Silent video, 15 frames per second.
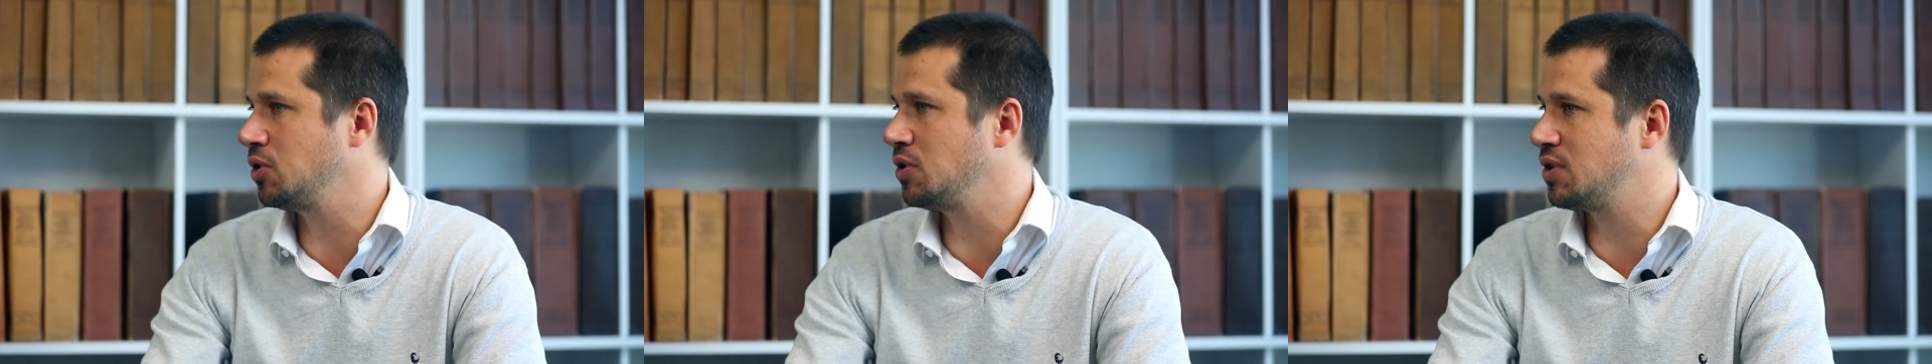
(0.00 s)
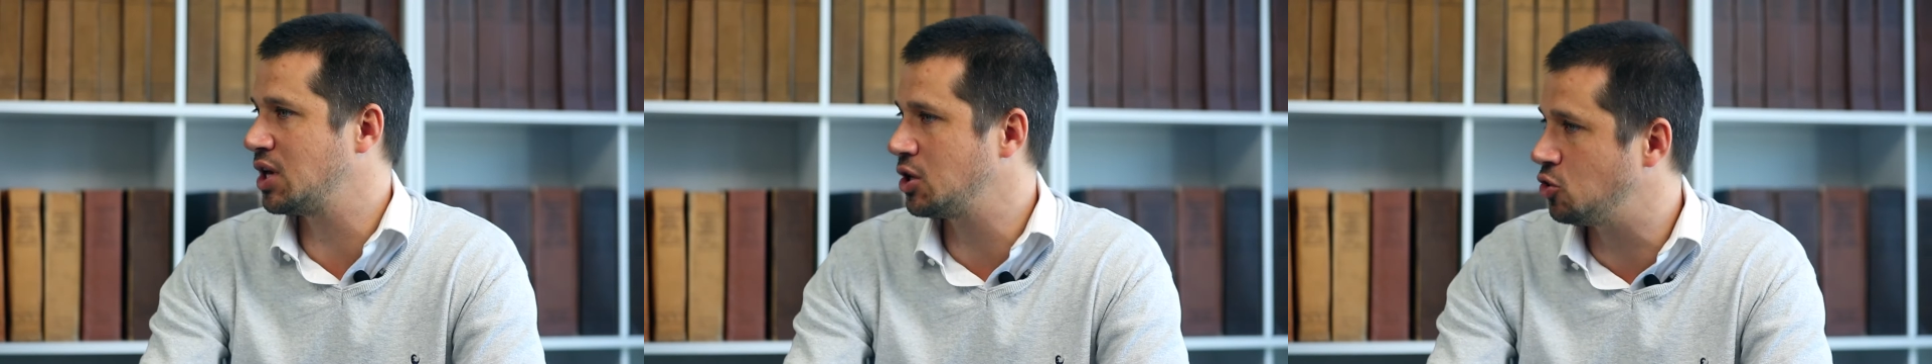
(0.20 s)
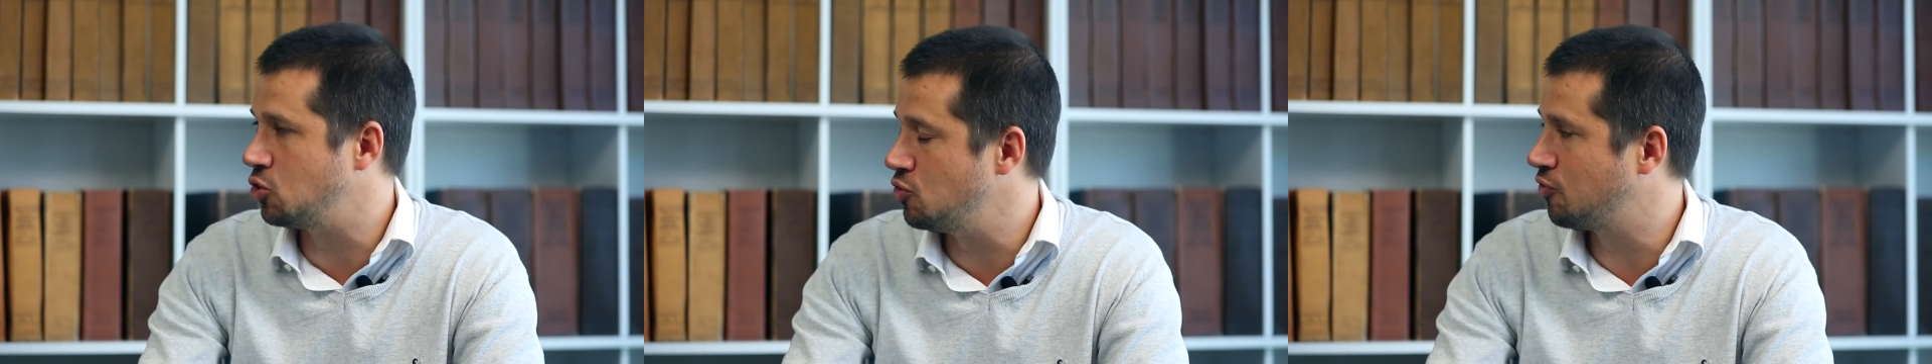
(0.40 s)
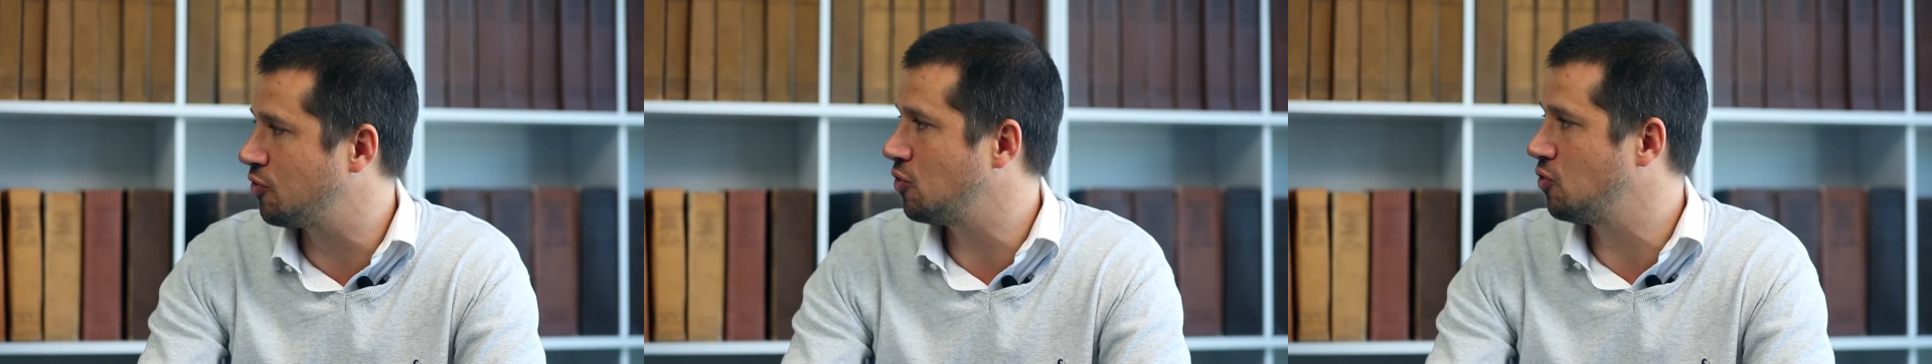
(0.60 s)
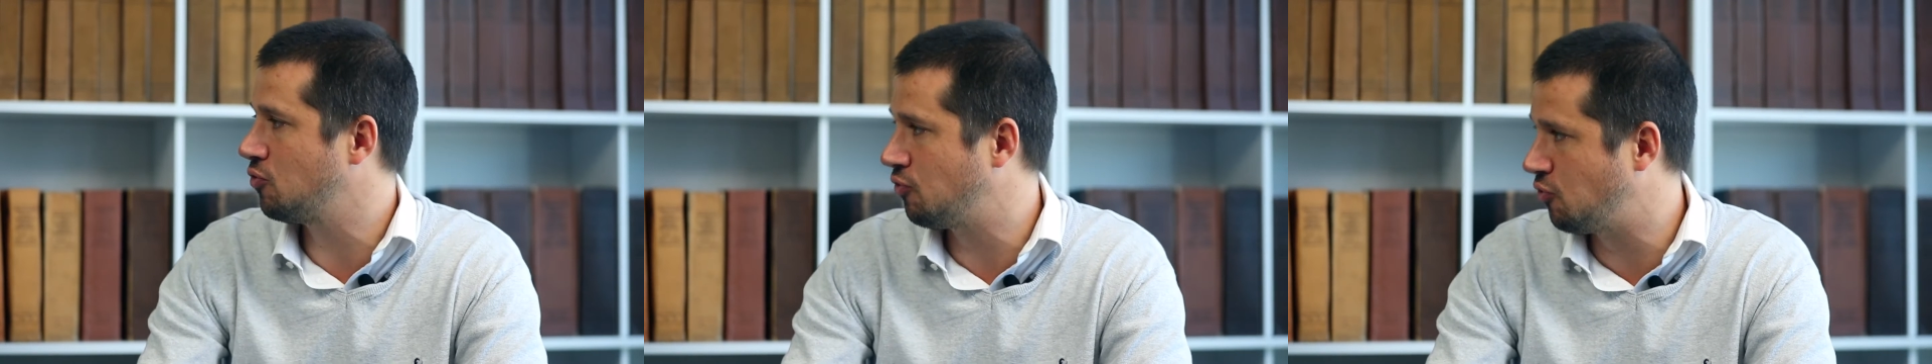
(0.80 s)
that you've
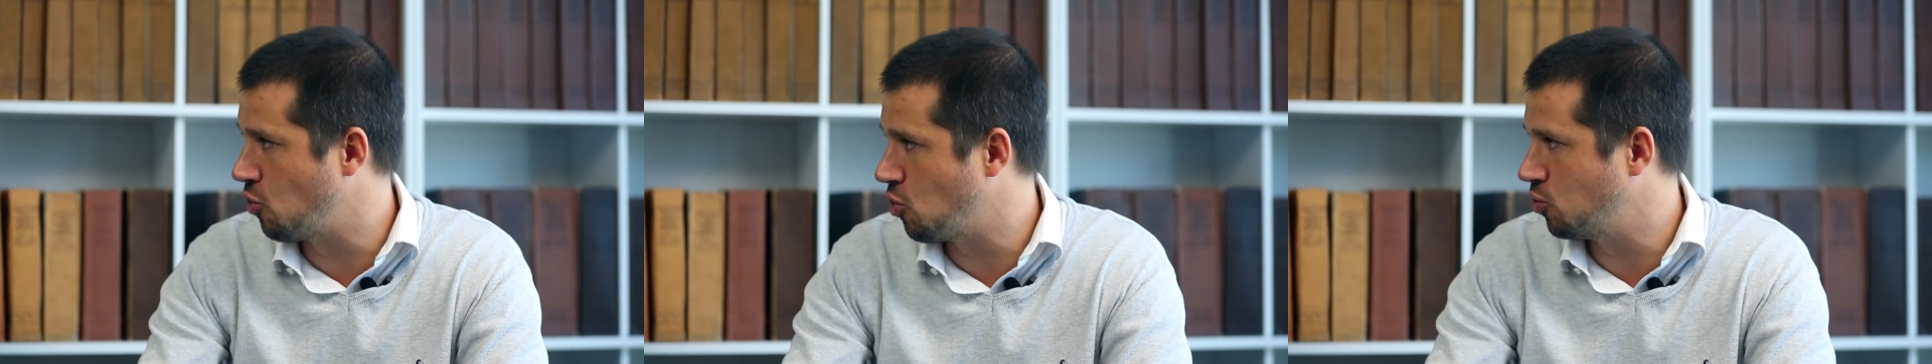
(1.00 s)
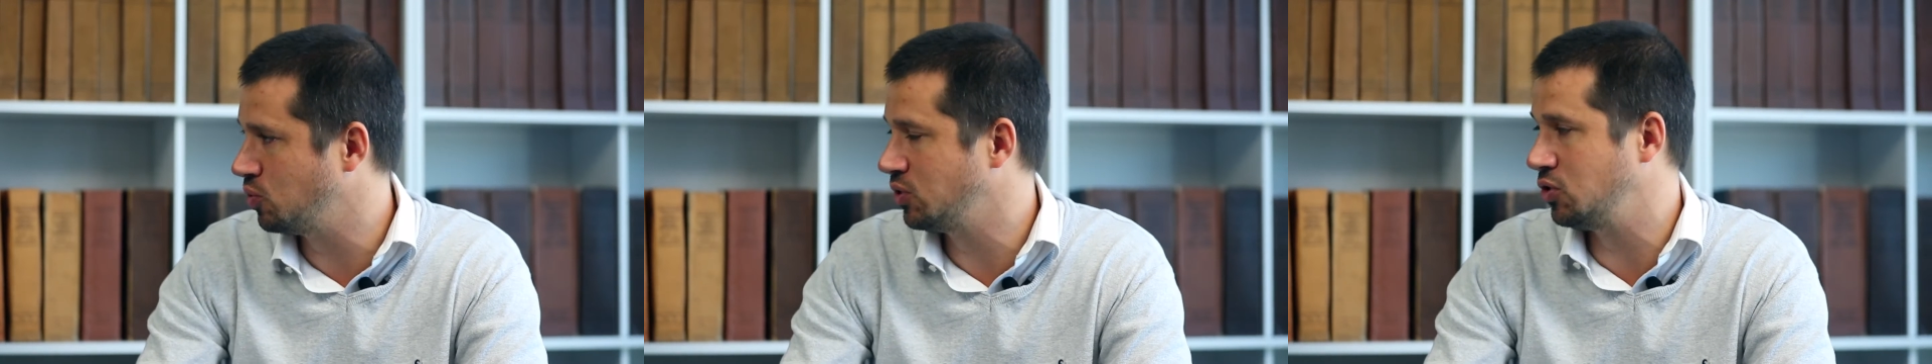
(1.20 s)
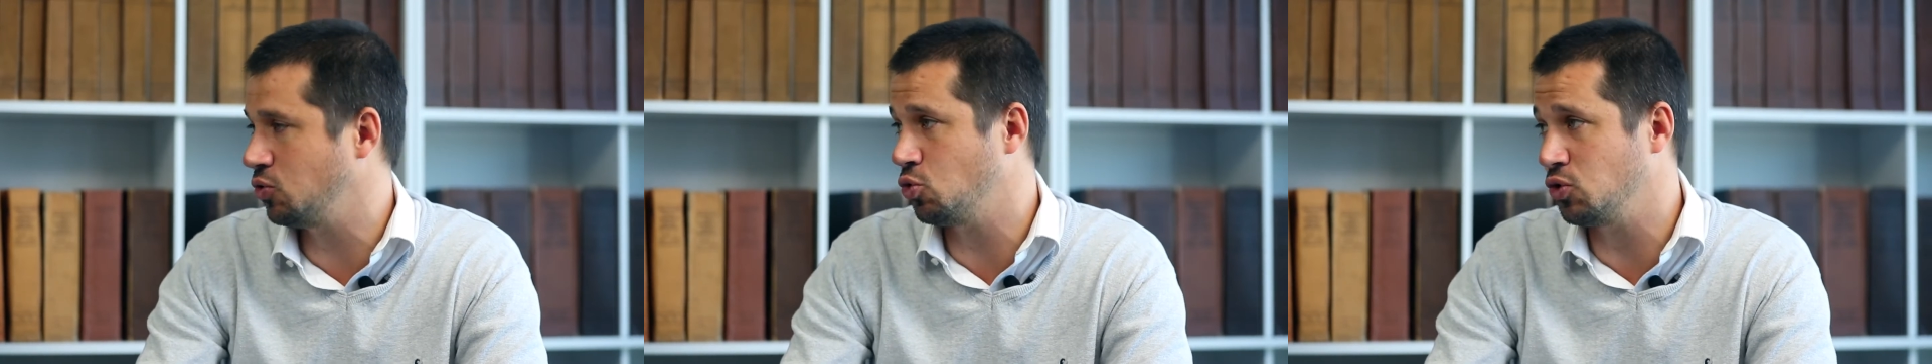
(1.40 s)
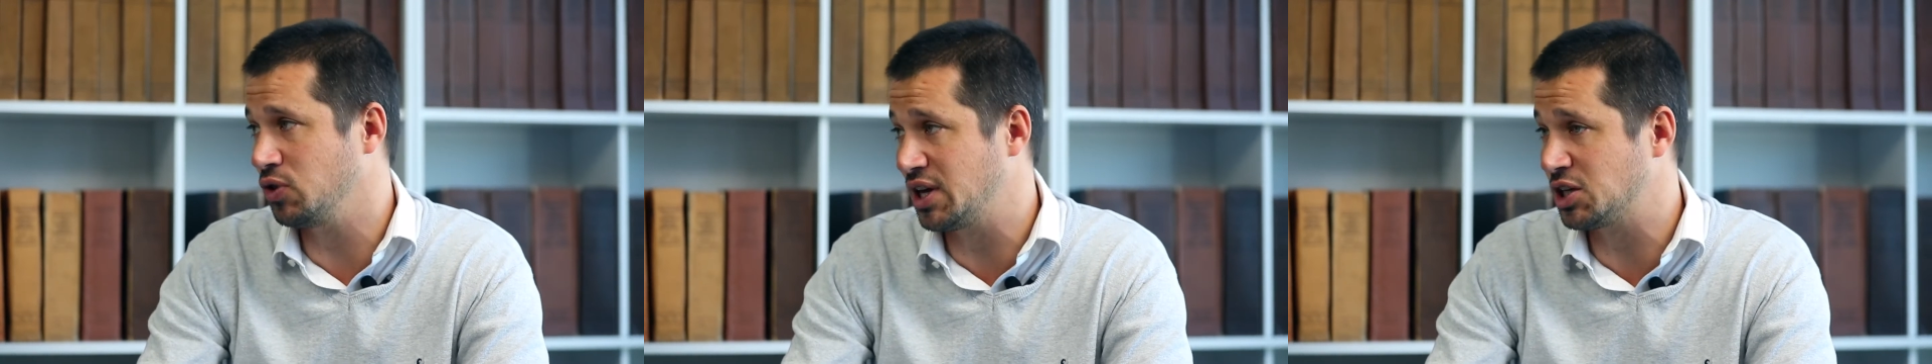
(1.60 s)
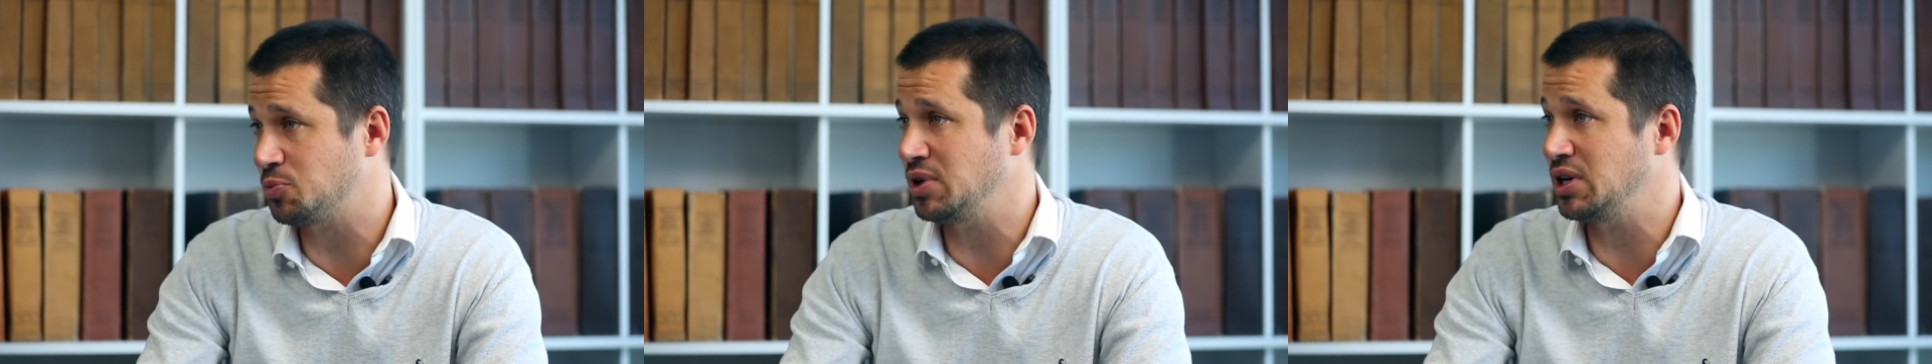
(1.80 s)
formed or that's
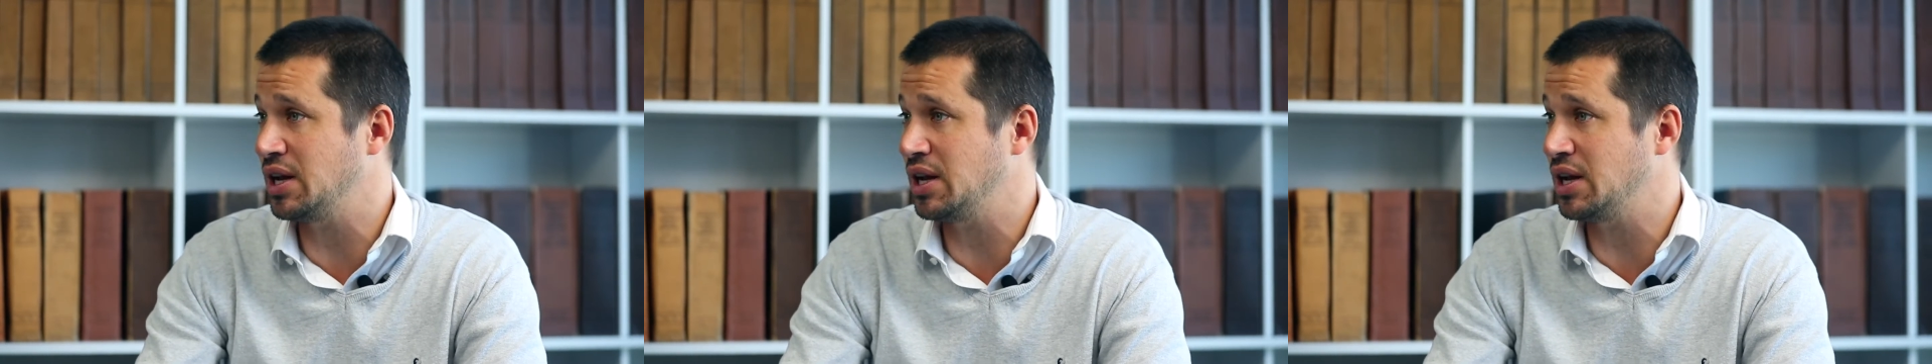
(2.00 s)
been